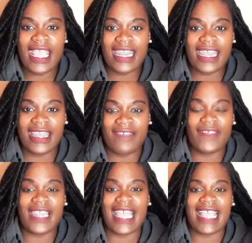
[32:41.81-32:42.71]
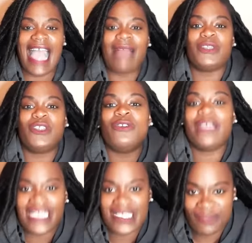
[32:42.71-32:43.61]
they feel like I'm
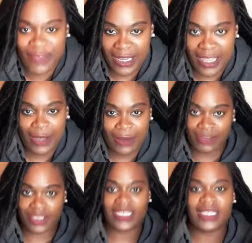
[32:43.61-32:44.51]
doing this for the coach,